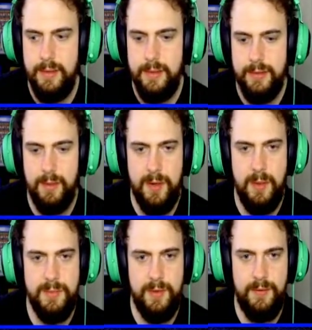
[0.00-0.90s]
So it
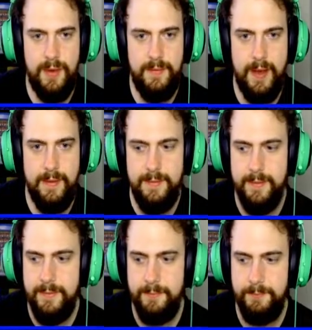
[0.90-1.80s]
becomes a 3/5,
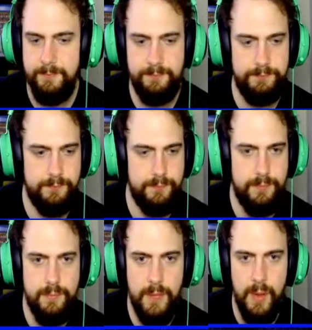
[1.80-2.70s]

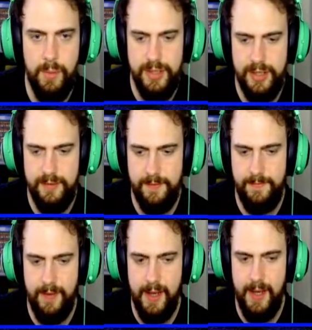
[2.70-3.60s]
which is
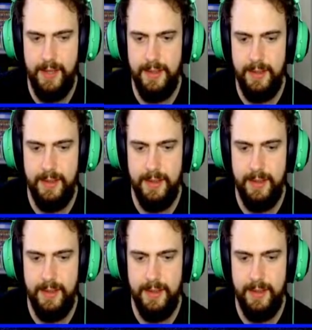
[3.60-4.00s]
fine.